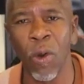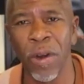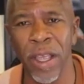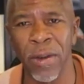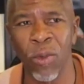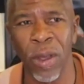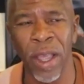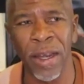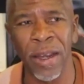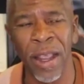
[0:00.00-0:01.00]

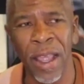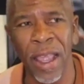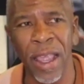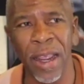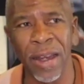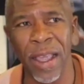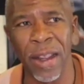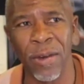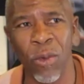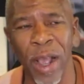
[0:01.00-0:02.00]
in
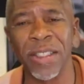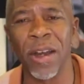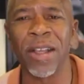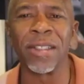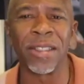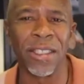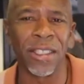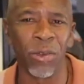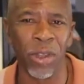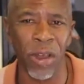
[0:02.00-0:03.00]
ways that are consistent with
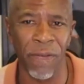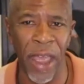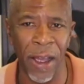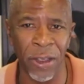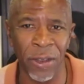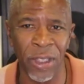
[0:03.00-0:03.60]
our values.